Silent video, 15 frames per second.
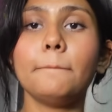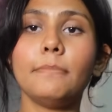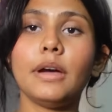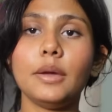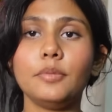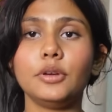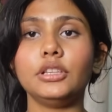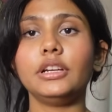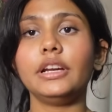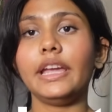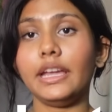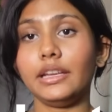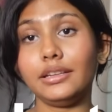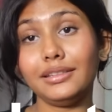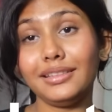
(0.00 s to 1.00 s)
My mother
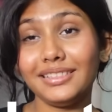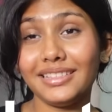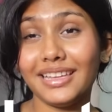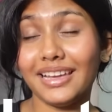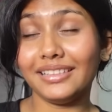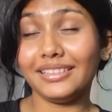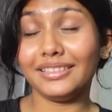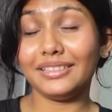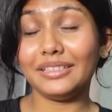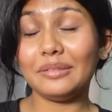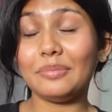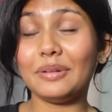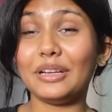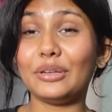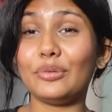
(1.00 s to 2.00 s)
hated the salad,
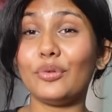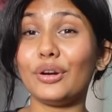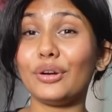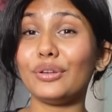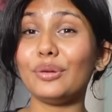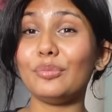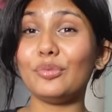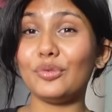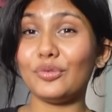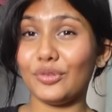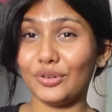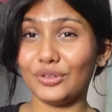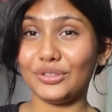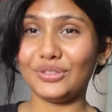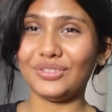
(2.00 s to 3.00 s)
but we're gonna move
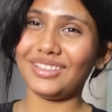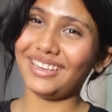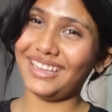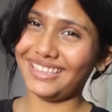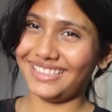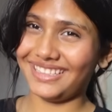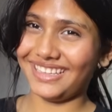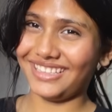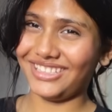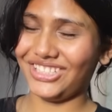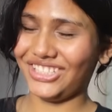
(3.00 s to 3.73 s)
on to the next dish.